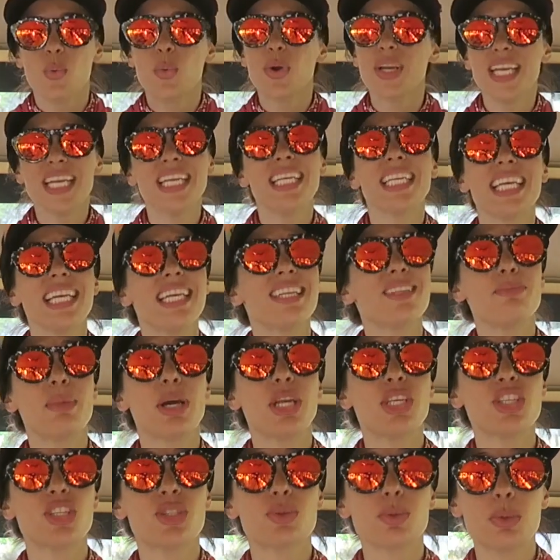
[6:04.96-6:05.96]
we didn't get as
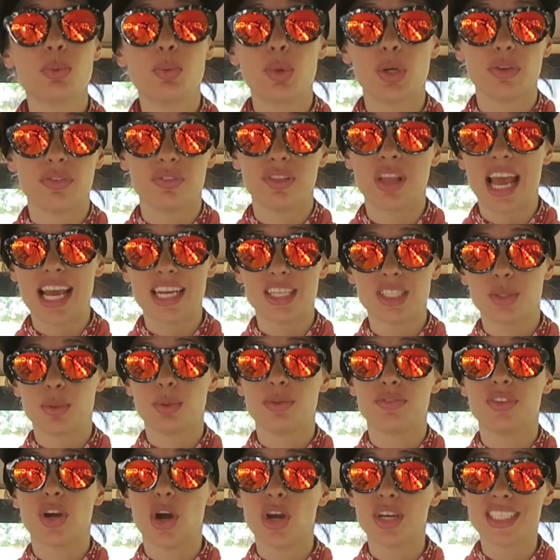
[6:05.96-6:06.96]
much as we would have liked to
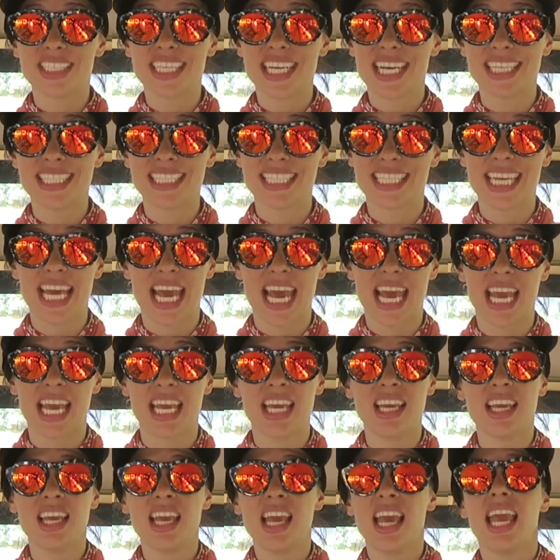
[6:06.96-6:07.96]
have got done
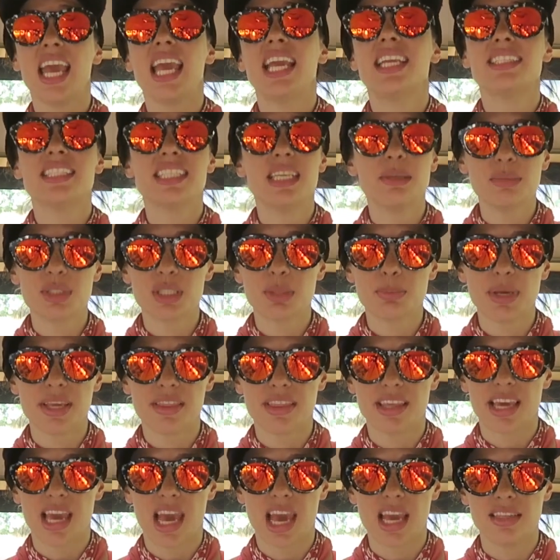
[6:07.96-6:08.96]
today. It seems to be
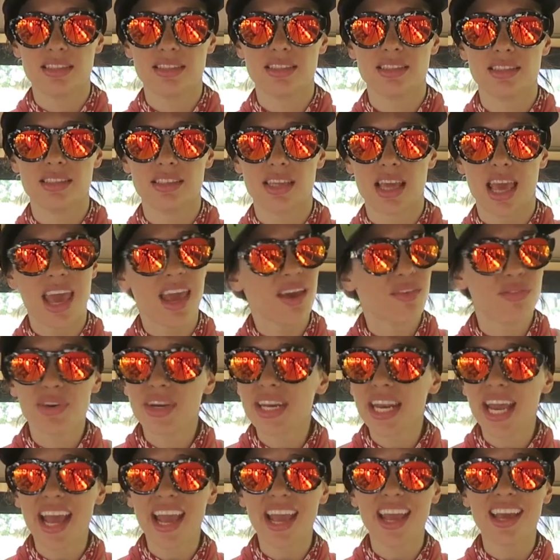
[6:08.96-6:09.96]
the case
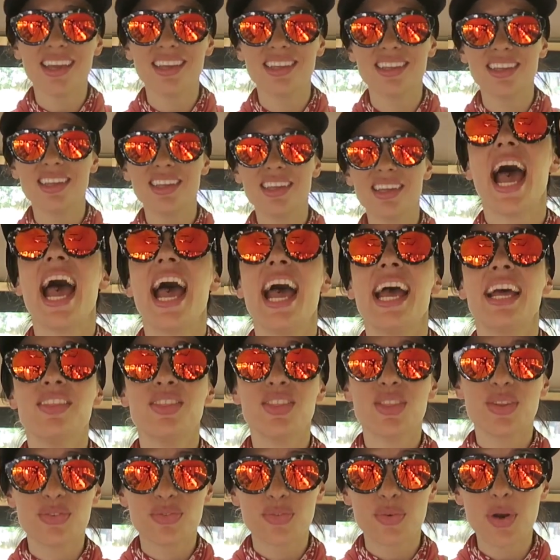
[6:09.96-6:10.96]
every day.
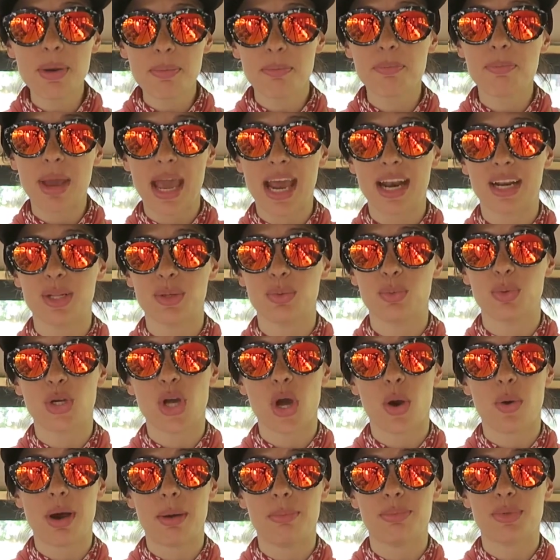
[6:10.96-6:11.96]
And the front panel will
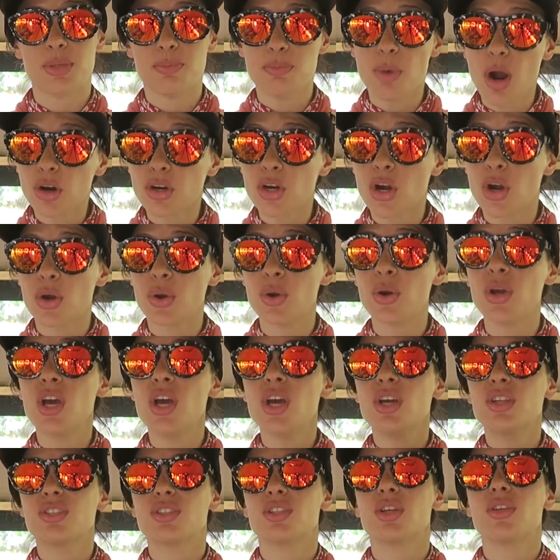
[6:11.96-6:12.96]
go up tomorrow,
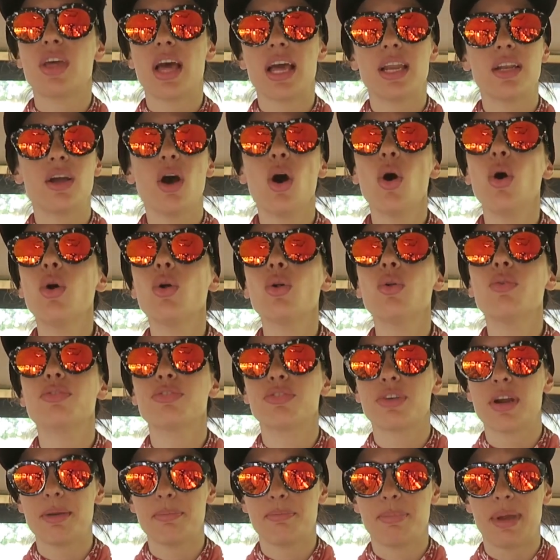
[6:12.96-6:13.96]
so that whole
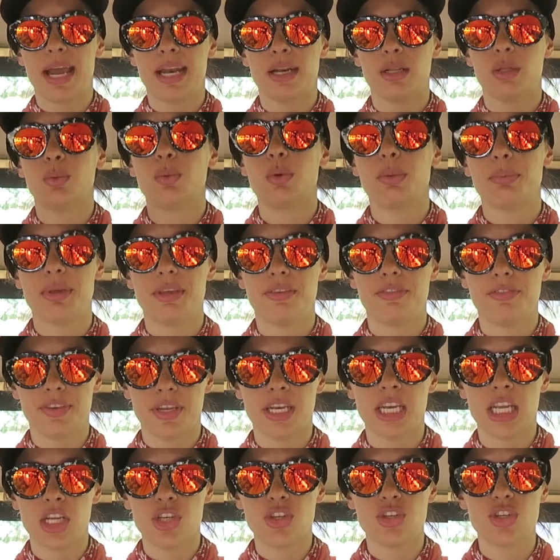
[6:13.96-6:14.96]
front panel will be
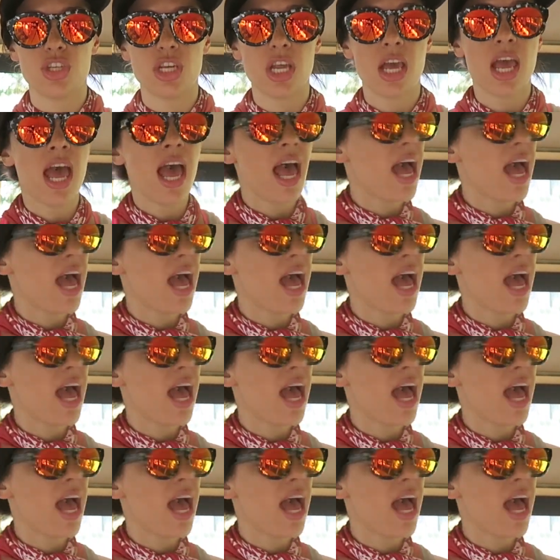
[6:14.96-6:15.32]
finished,